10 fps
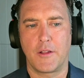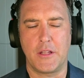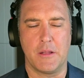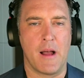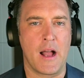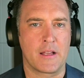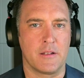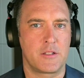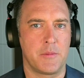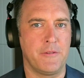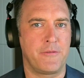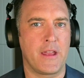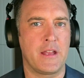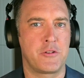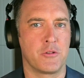I think the market, to be
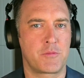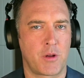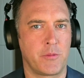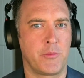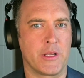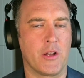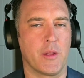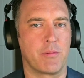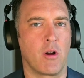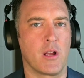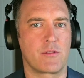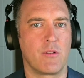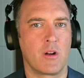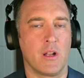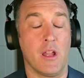fair, Jules, probably got the price
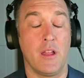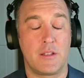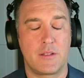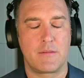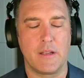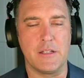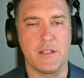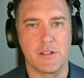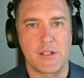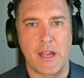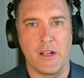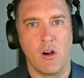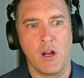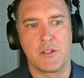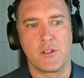wrong. I know it's easy to say in
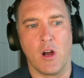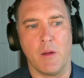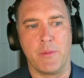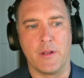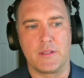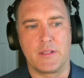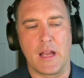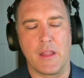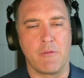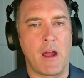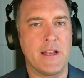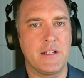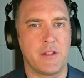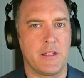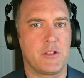hindsight, but the
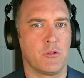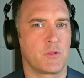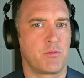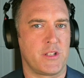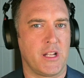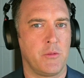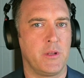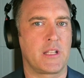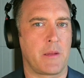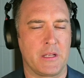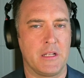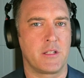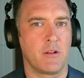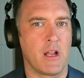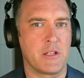ratings that this horse presented with coming
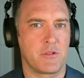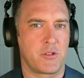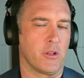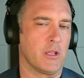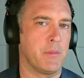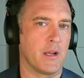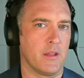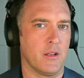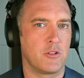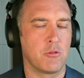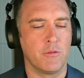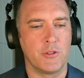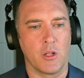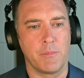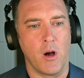into the race was certainly better than a
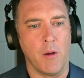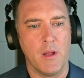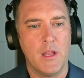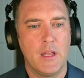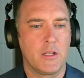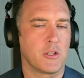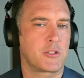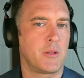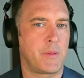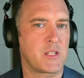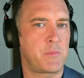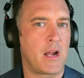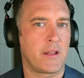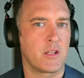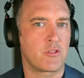$12 pop. Got to the best
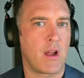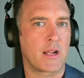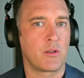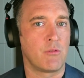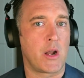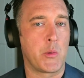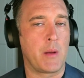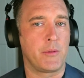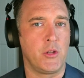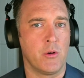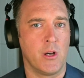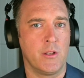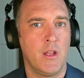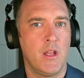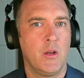part of the track. The runner-up,
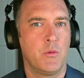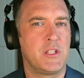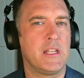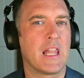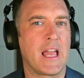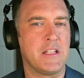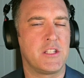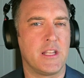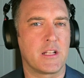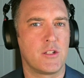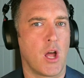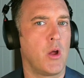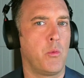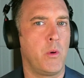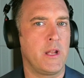Huon, was in lane 6.
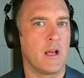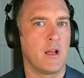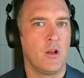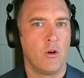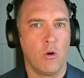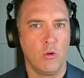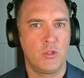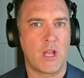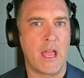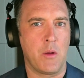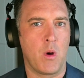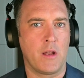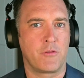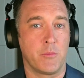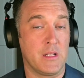No winner all day,
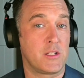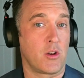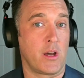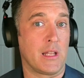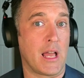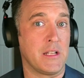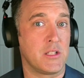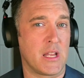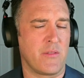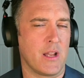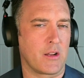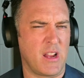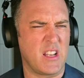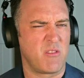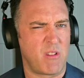won from inside lane 7. Now,
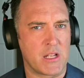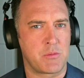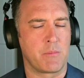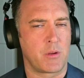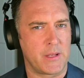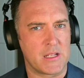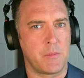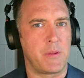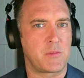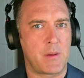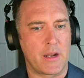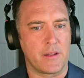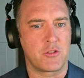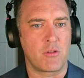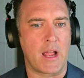granted, race 1 probably has the best part of
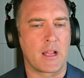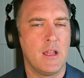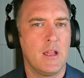the track,